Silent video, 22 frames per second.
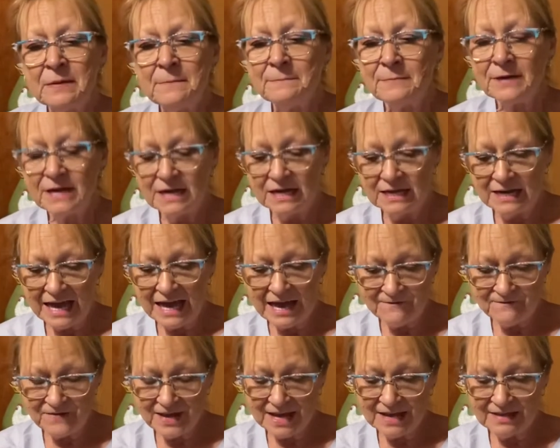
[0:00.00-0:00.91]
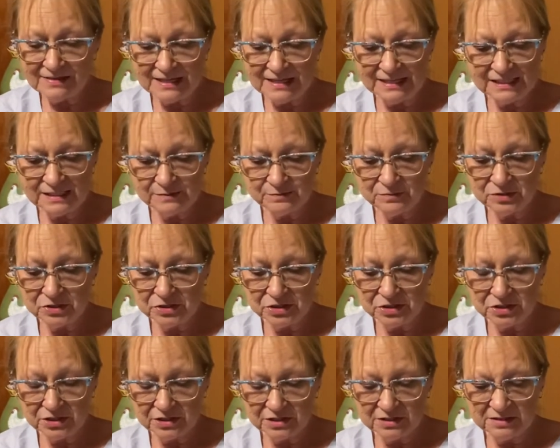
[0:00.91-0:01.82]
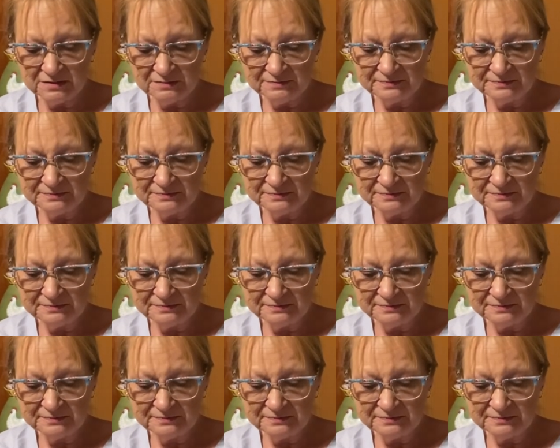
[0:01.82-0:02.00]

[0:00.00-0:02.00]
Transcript: But I found this book,